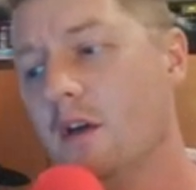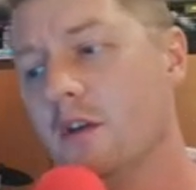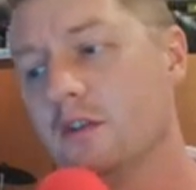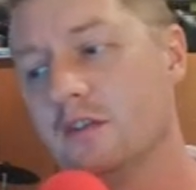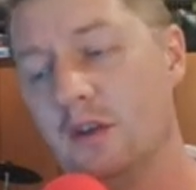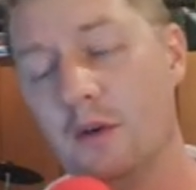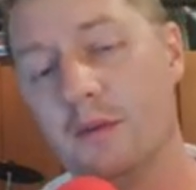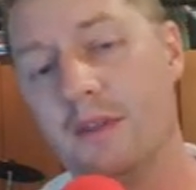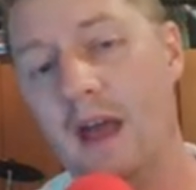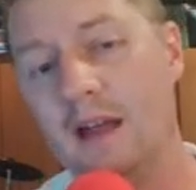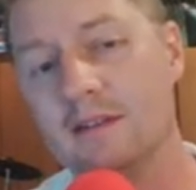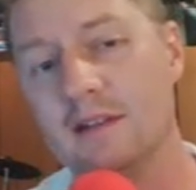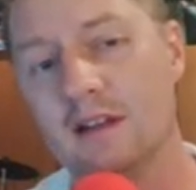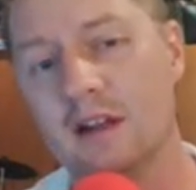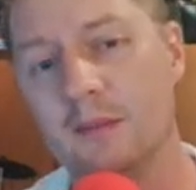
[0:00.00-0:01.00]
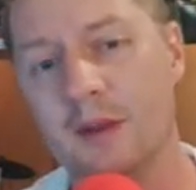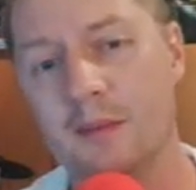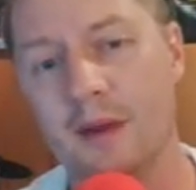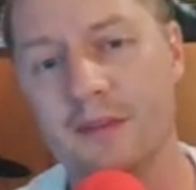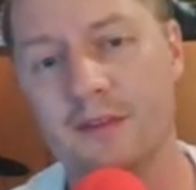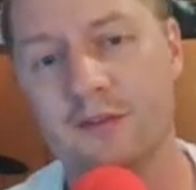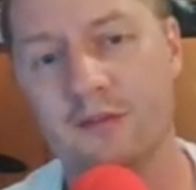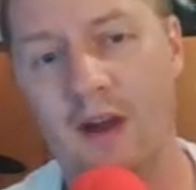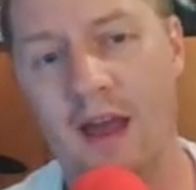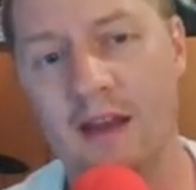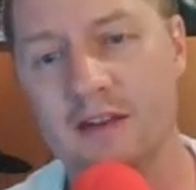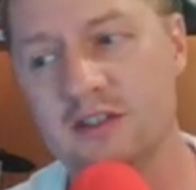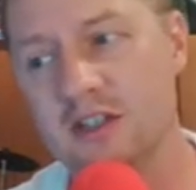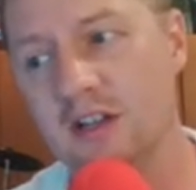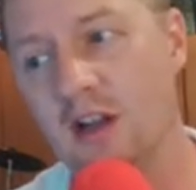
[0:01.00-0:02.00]
So that's a little bit about the
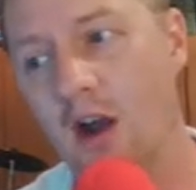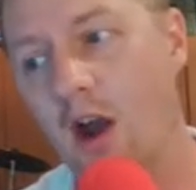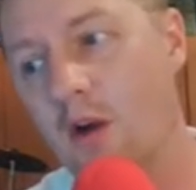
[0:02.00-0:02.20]
strategy